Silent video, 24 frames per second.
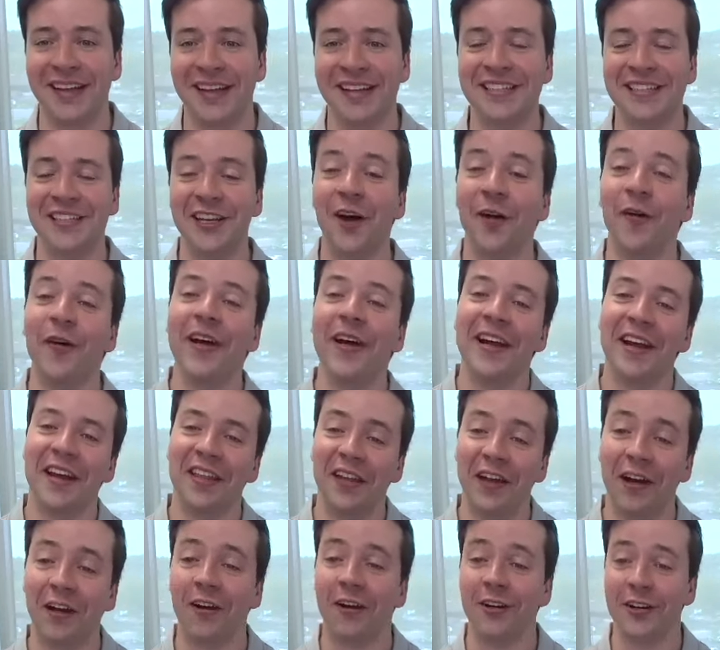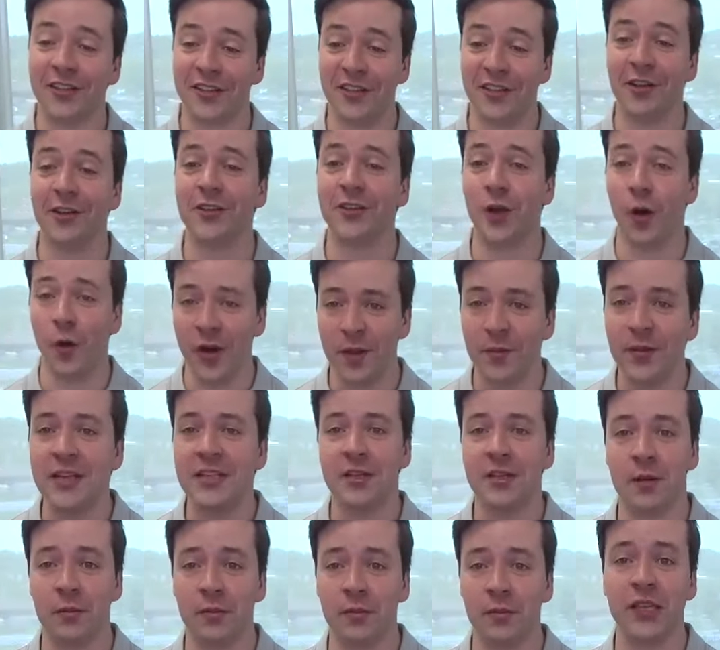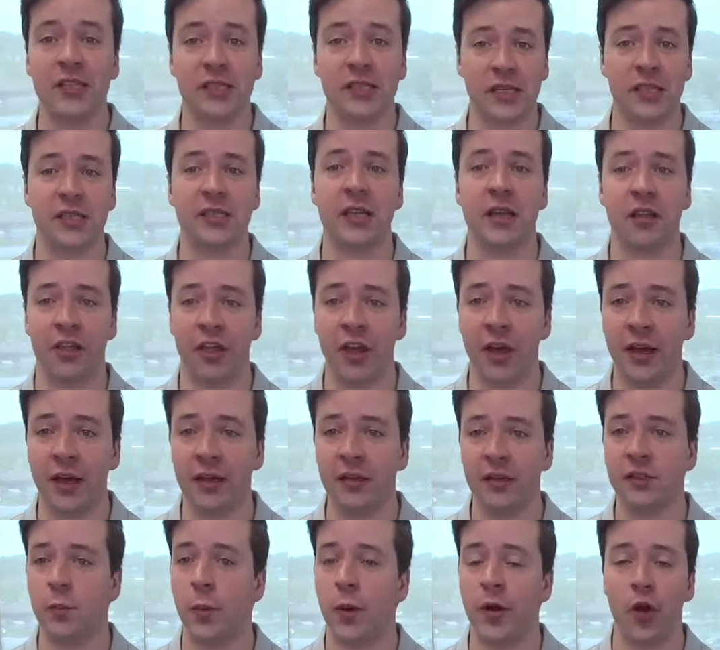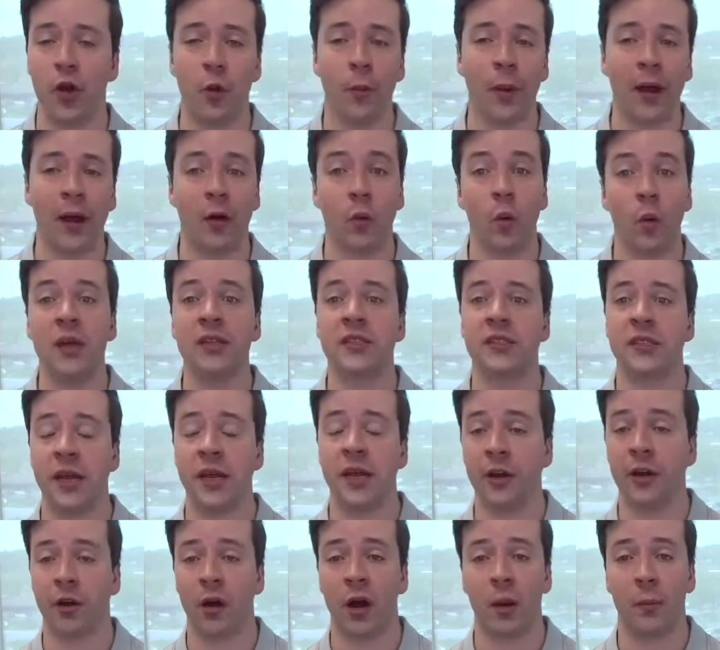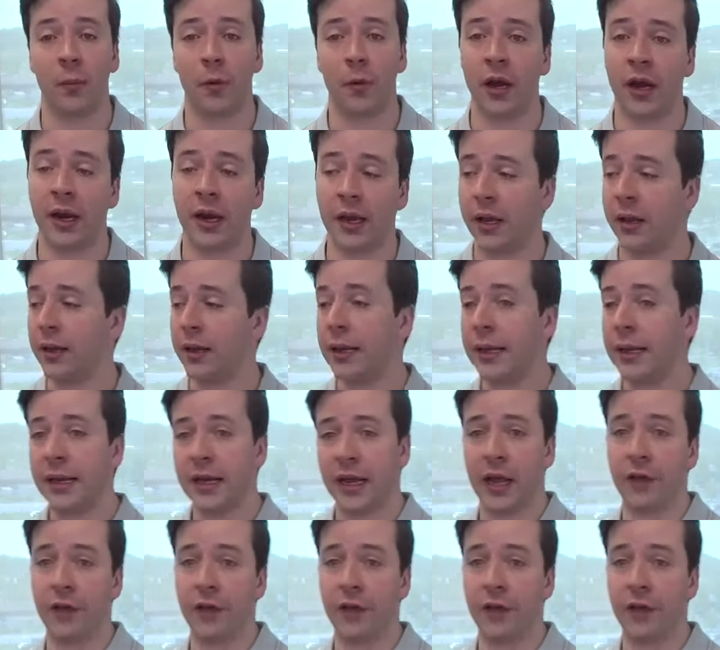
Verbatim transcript: So there's going to be some consistent things, but no matter what state you're operating in,